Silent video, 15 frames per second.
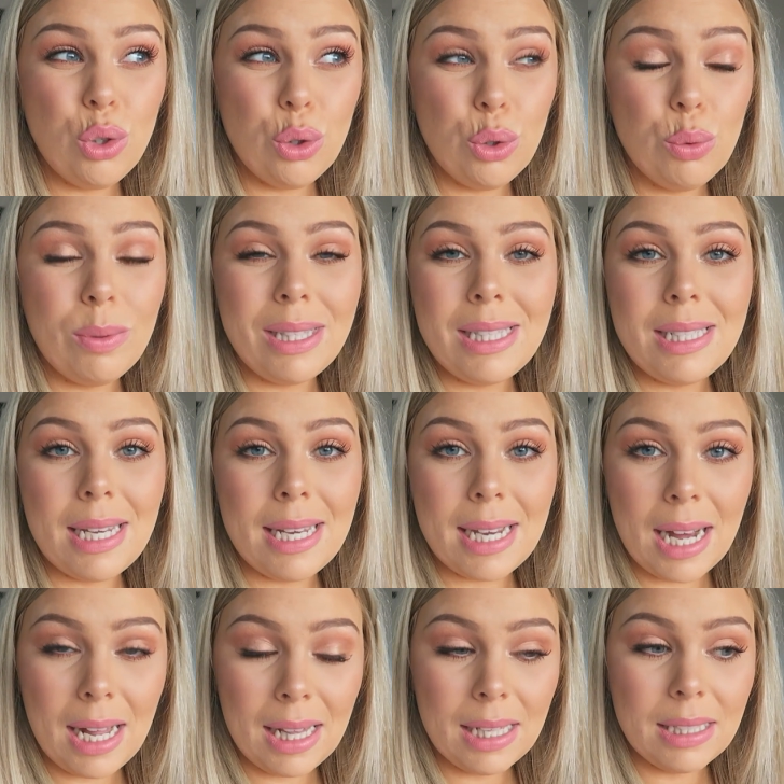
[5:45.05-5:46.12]
do with
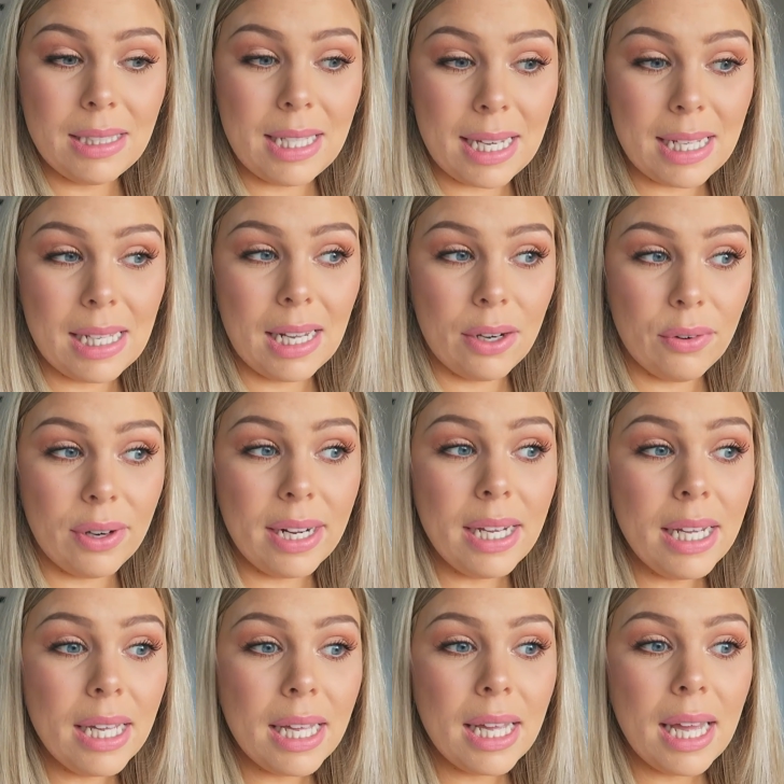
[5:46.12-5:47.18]

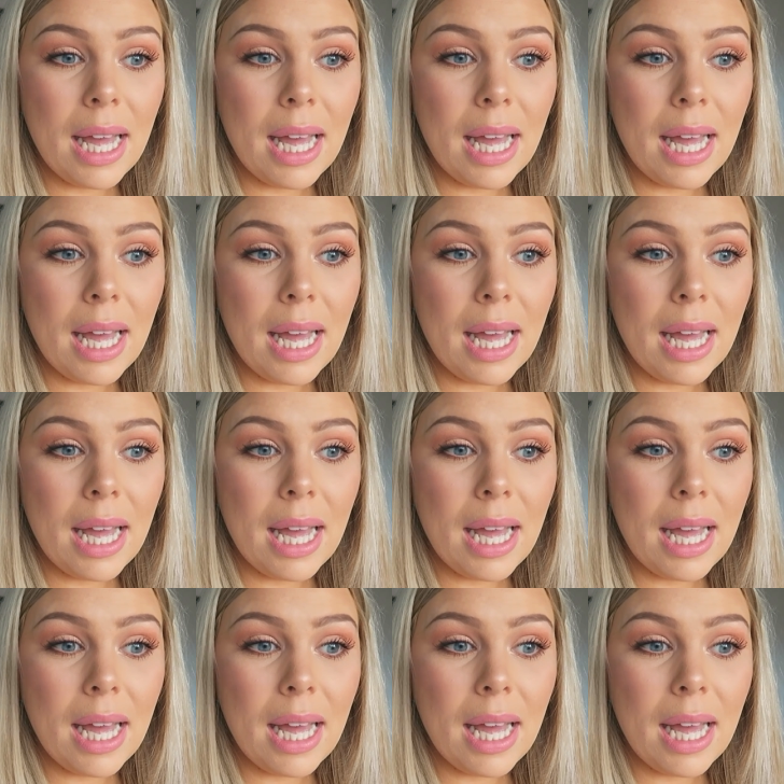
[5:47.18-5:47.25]
decluttering.